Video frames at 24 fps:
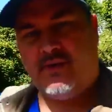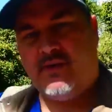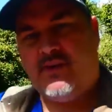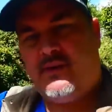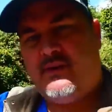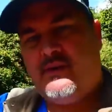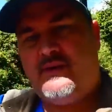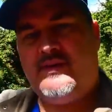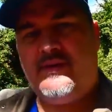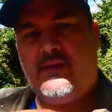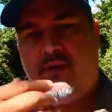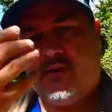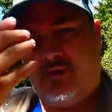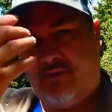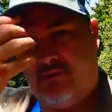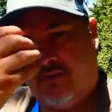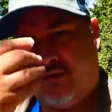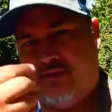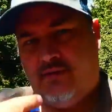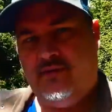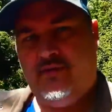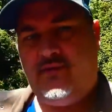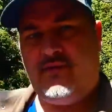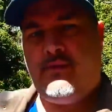on either side of
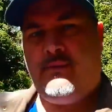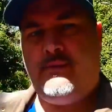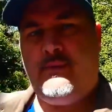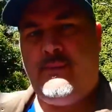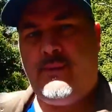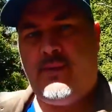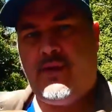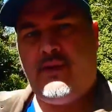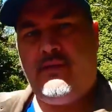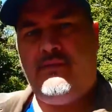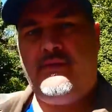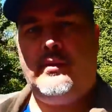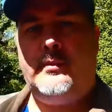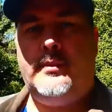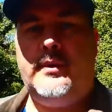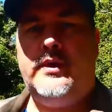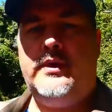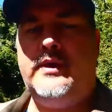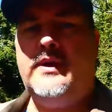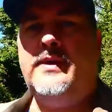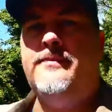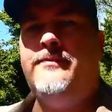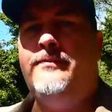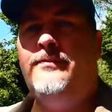you from the middle of your
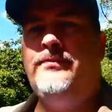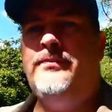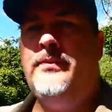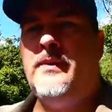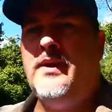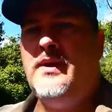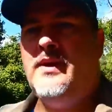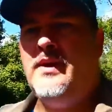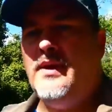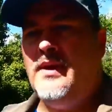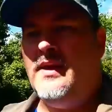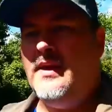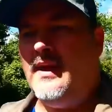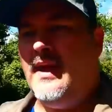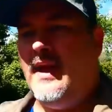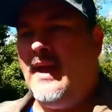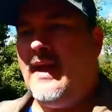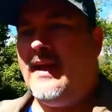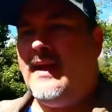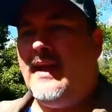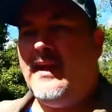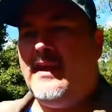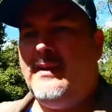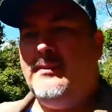body.
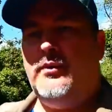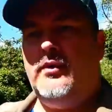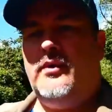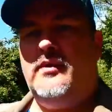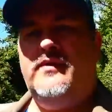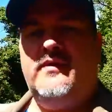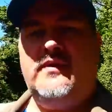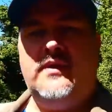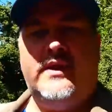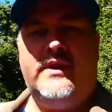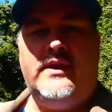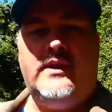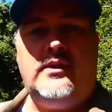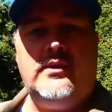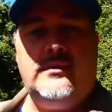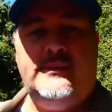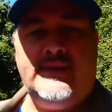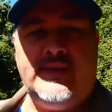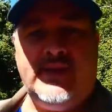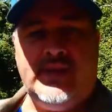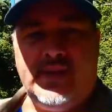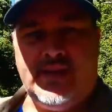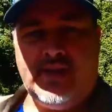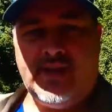And any butterfly that
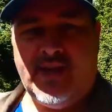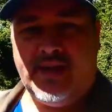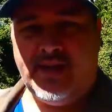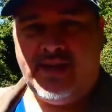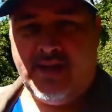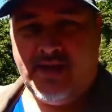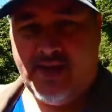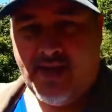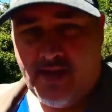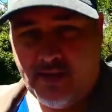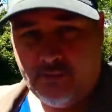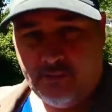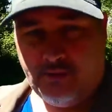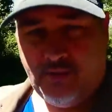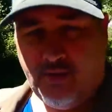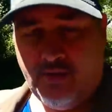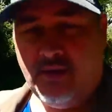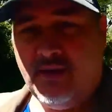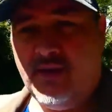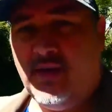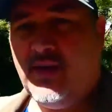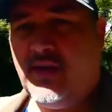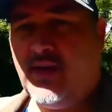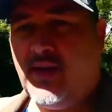comes into that you count,
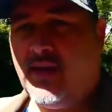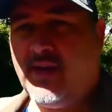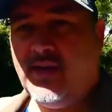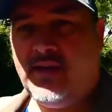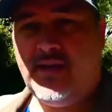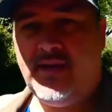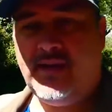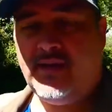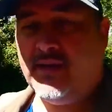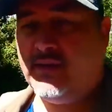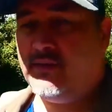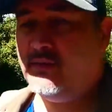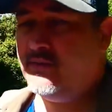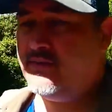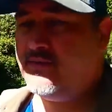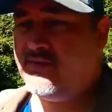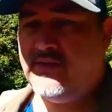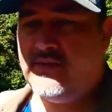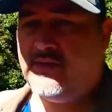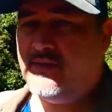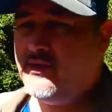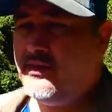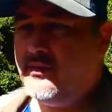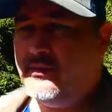anything that
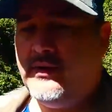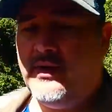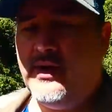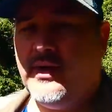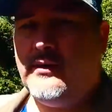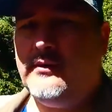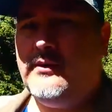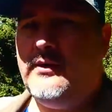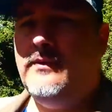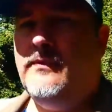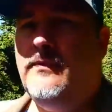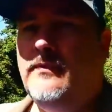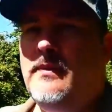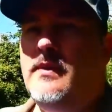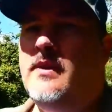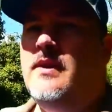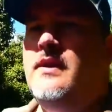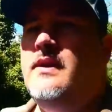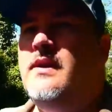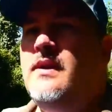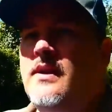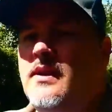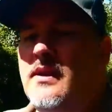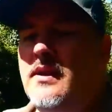doesn't you don't count,
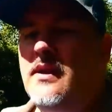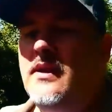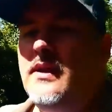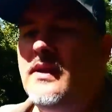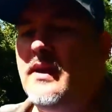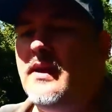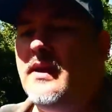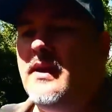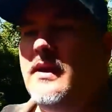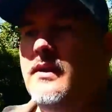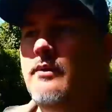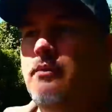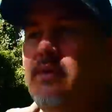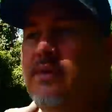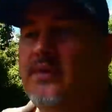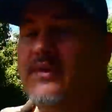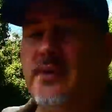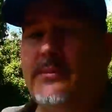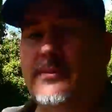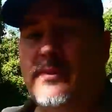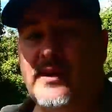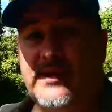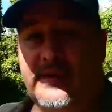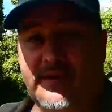which
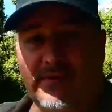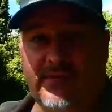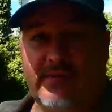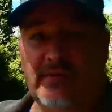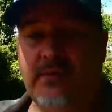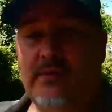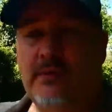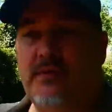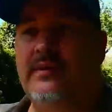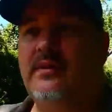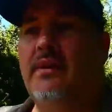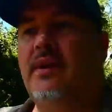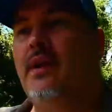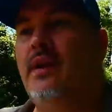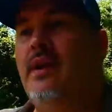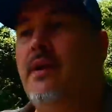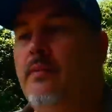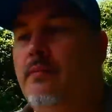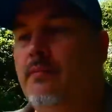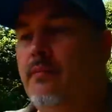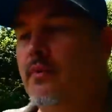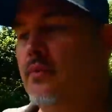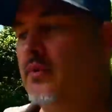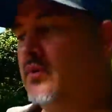can be difficult,
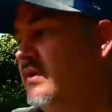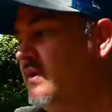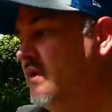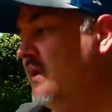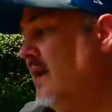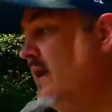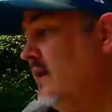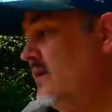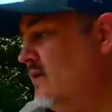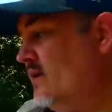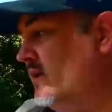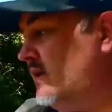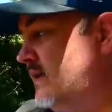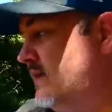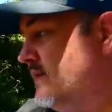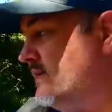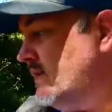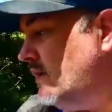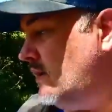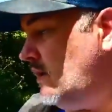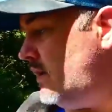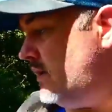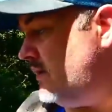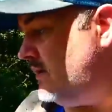but actually
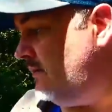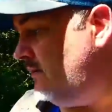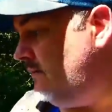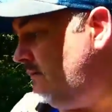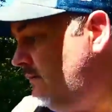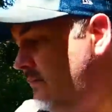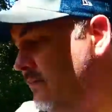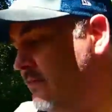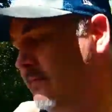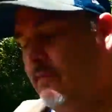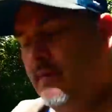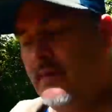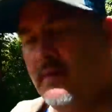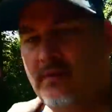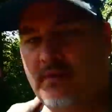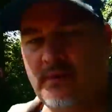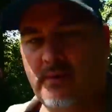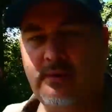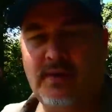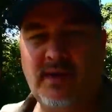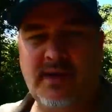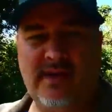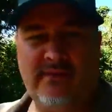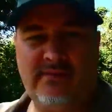it's a lot of,
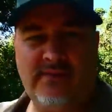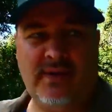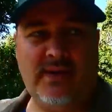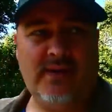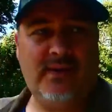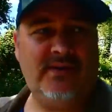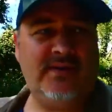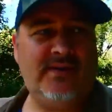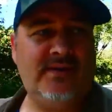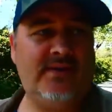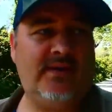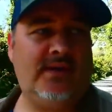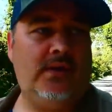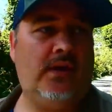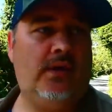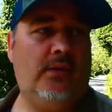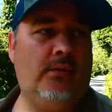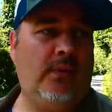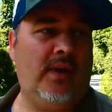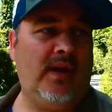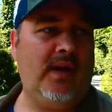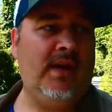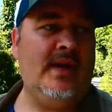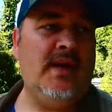2.5 meters is a
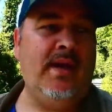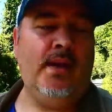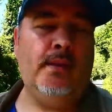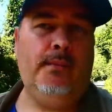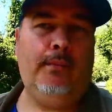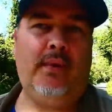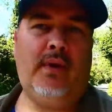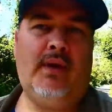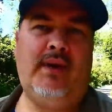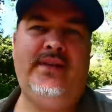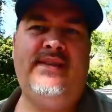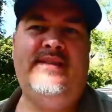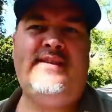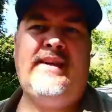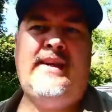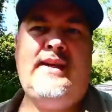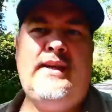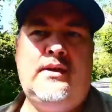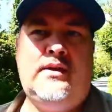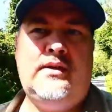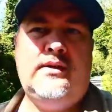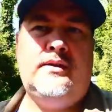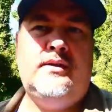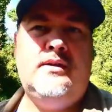long way. But I
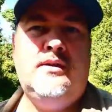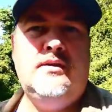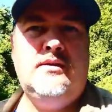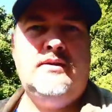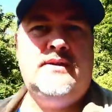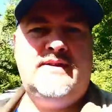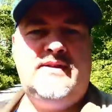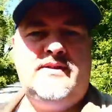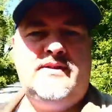stay on the